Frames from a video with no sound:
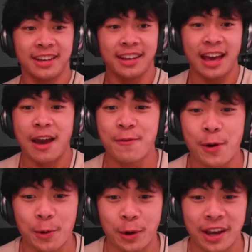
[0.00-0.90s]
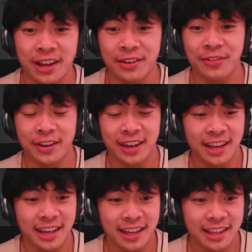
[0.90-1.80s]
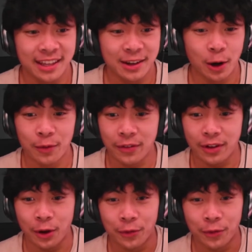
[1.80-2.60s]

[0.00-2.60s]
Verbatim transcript: Everyone wave. hopefully you